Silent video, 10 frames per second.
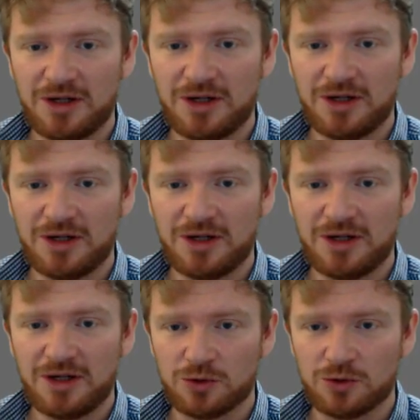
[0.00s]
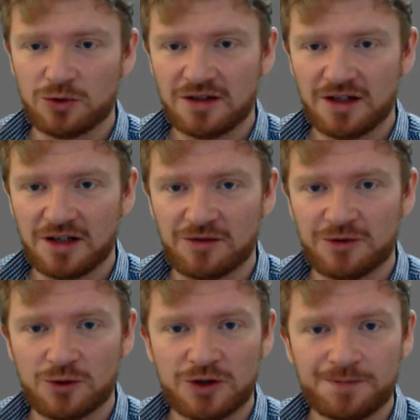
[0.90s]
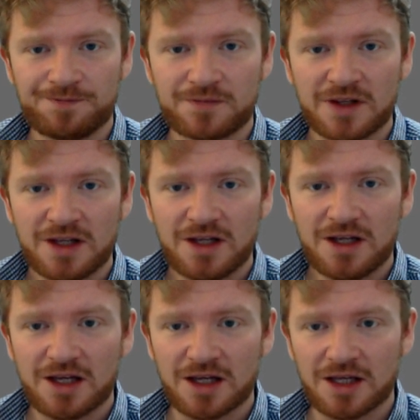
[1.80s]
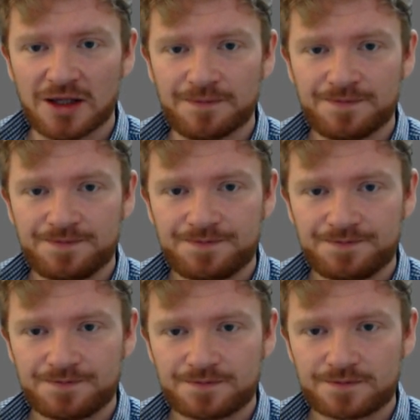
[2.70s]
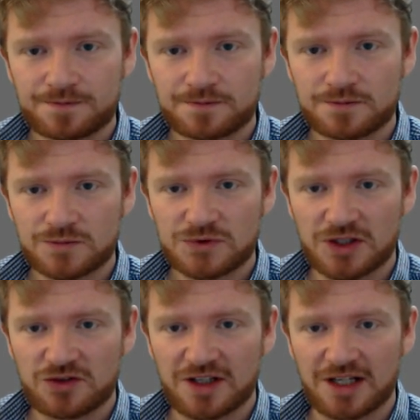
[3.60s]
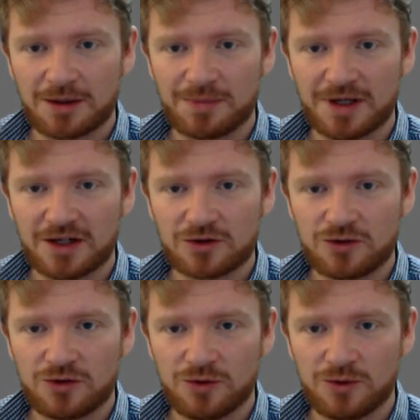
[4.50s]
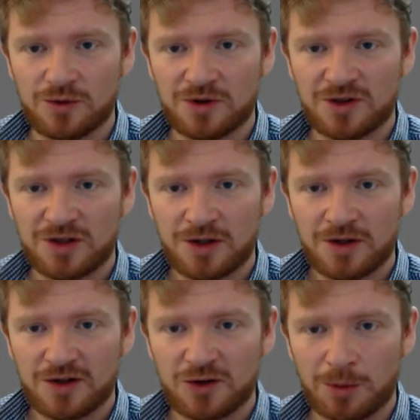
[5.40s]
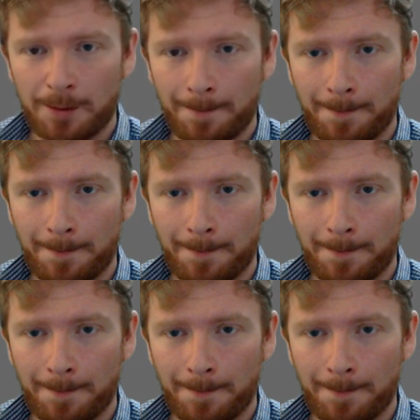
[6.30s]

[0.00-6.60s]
which would be lovely for you. So let's set that back to this one.